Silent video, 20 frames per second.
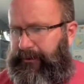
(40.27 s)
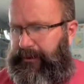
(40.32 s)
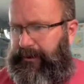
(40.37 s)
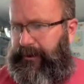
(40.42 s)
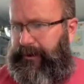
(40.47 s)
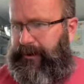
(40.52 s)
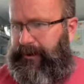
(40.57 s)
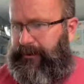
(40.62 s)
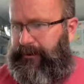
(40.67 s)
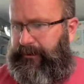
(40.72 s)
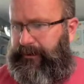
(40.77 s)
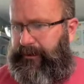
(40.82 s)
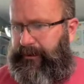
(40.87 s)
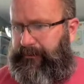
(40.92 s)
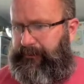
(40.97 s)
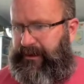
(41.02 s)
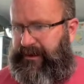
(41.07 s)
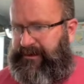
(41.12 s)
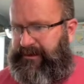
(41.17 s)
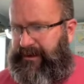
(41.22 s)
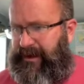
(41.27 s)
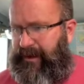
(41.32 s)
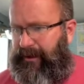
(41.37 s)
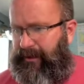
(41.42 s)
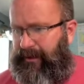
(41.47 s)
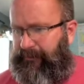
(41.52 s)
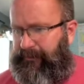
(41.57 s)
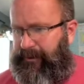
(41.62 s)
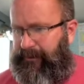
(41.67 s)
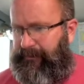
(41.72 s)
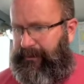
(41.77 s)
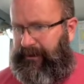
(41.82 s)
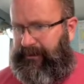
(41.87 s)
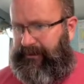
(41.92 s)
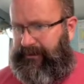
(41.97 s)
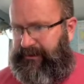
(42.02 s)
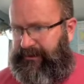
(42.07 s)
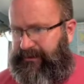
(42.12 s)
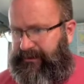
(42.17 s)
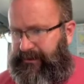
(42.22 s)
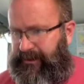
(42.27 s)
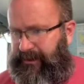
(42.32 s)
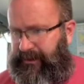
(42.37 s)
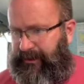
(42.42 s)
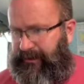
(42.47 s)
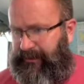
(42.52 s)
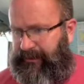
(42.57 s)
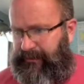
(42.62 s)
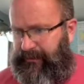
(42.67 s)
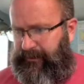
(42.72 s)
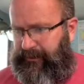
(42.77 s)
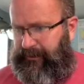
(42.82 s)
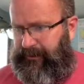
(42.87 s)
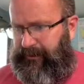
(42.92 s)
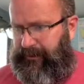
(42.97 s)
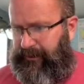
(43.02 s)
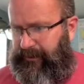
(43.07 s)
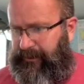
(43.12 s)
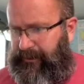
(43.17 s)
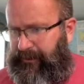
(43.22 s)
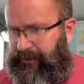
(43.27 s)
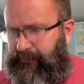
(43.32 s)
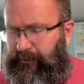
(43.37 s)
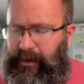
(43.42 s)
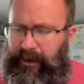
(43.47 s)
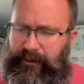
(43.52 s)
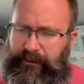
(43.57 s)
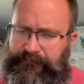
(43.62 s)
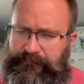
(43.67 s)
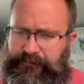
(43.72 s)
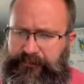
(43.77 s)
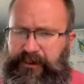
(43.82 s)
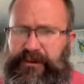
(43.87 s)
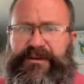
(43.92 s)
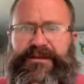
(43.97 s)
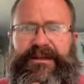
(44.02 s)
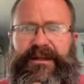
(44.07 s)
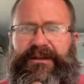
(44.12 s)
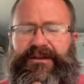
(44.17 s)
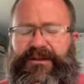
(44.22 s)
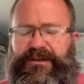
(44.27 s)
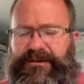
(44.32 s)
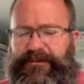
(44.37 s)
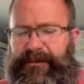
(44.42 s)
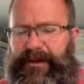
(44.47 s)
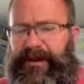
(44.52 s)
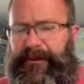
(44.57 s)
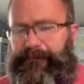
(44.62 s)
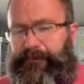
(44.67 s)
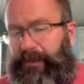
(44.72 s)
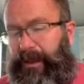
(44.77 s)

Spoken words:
and click on my style. I'm going to make this, well, you'll see in just a minute.